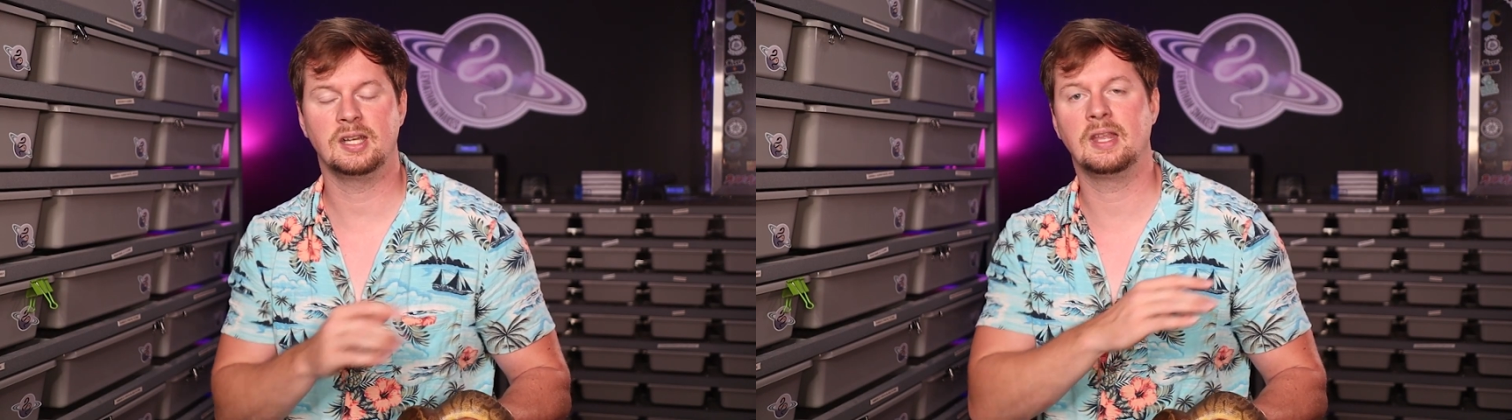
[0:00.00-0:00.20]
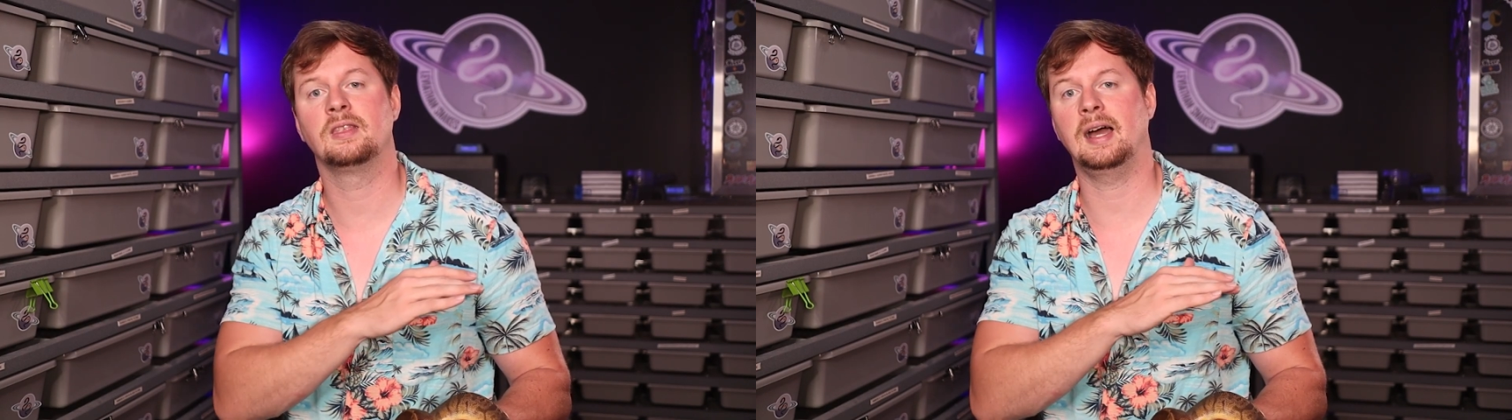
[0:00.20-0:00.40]

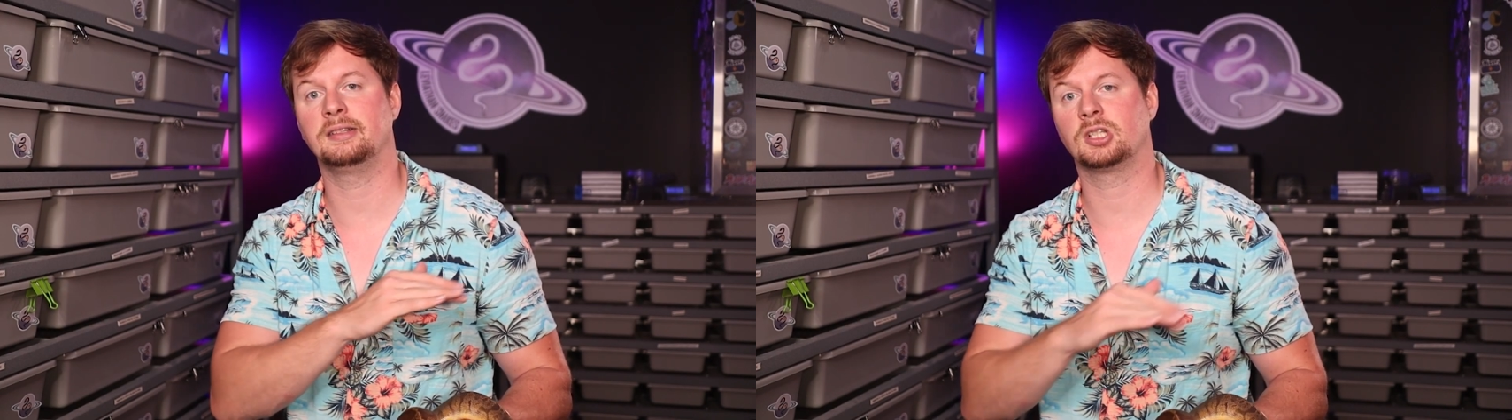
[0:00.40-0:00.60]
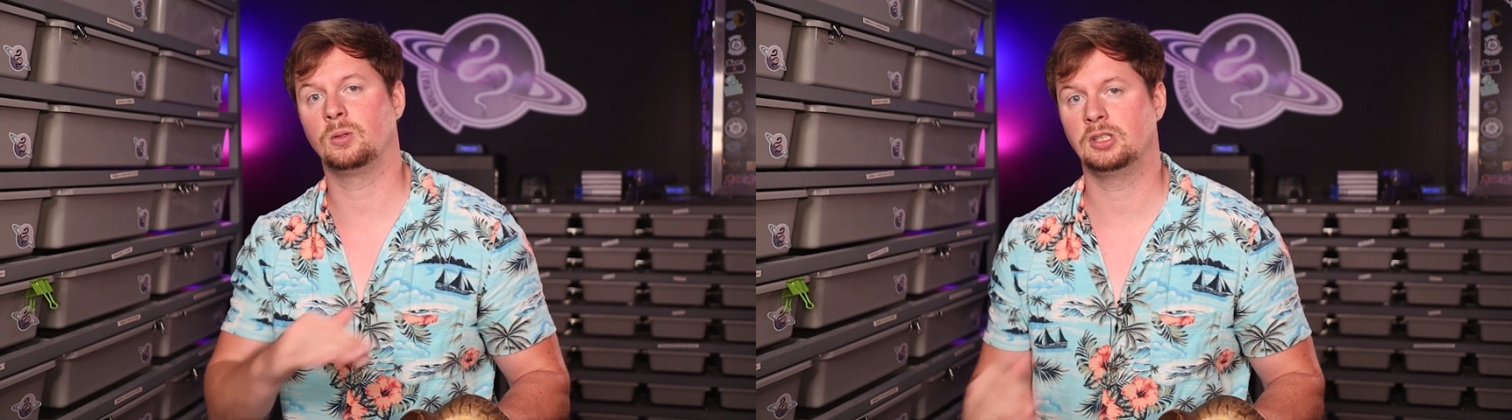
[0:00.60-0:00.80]
and then
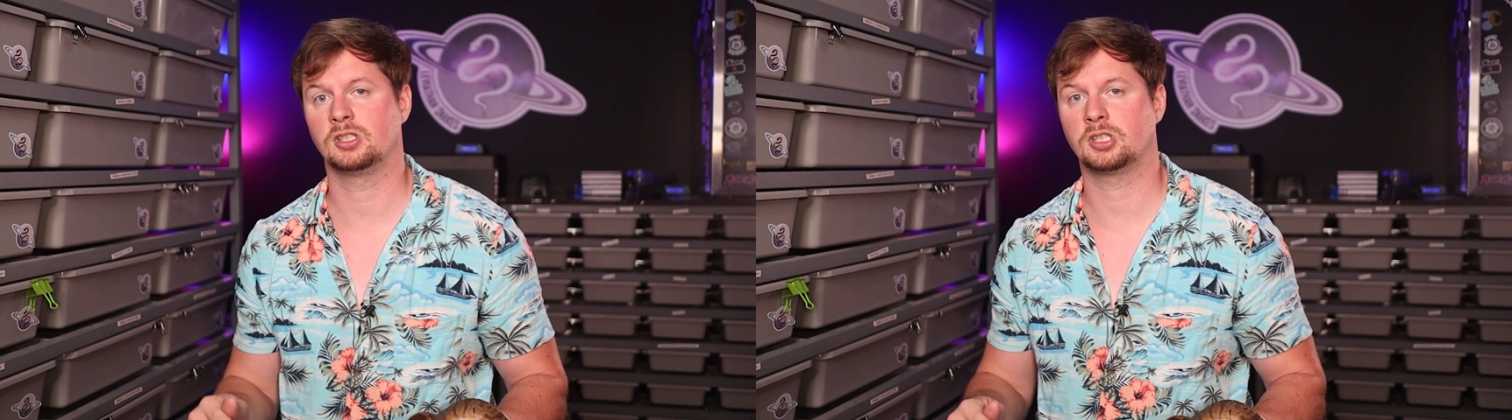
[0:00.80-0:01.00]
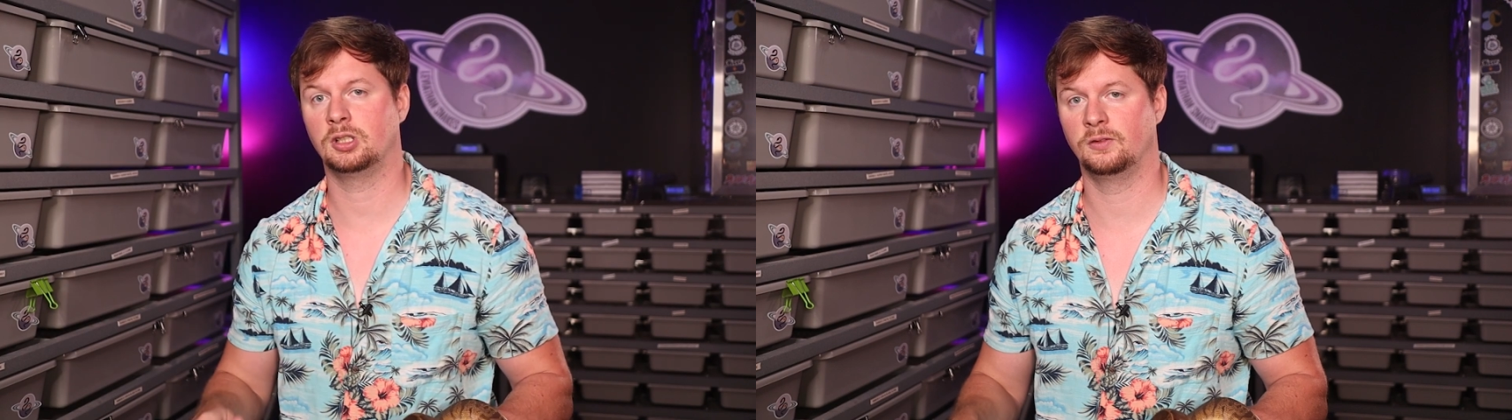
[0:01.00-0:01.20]
that's going to
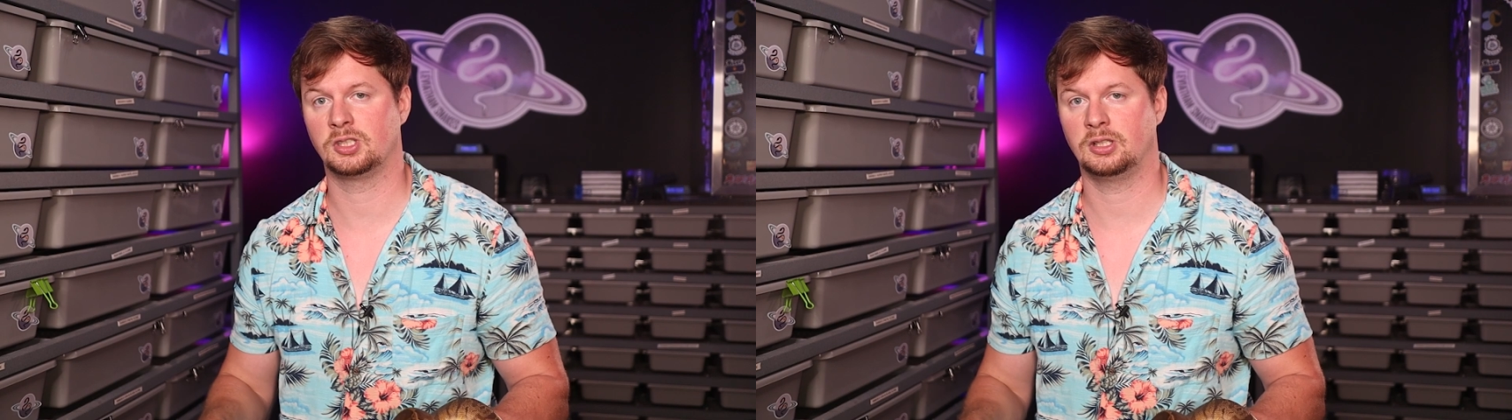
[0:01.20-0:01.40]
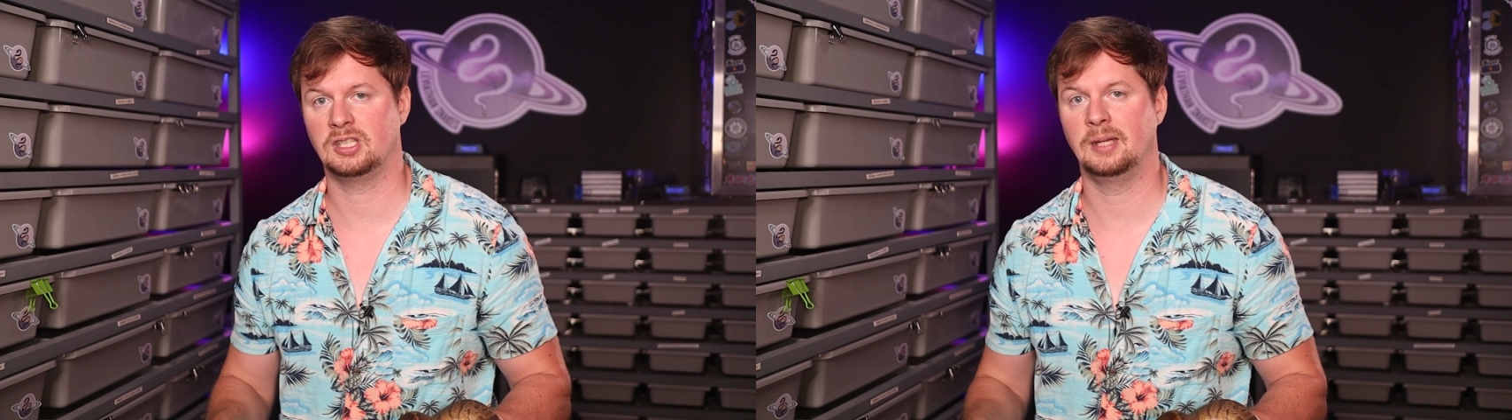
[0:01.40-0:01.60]
serve as
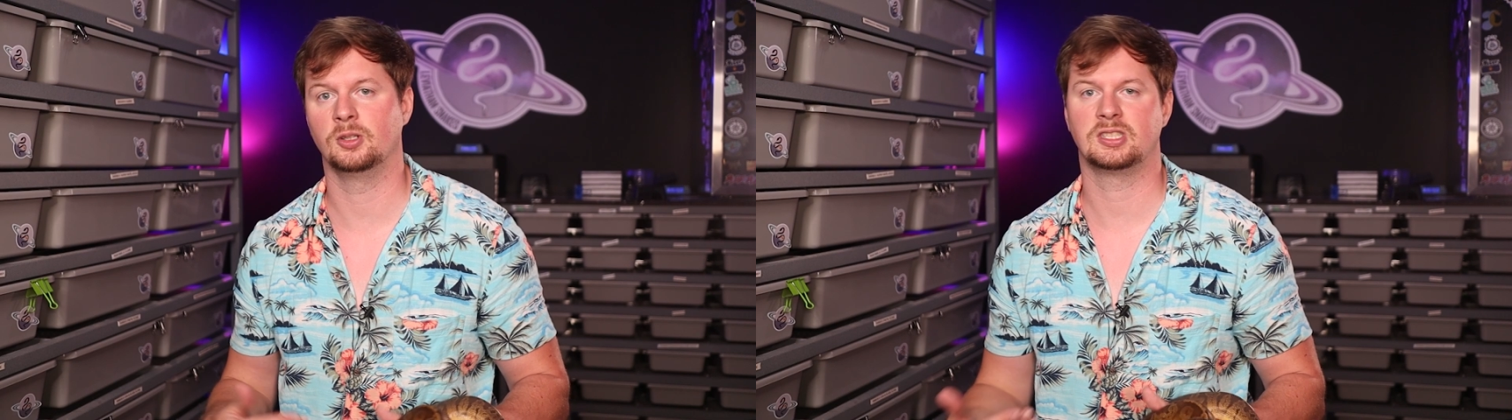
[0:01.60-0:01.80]
our table,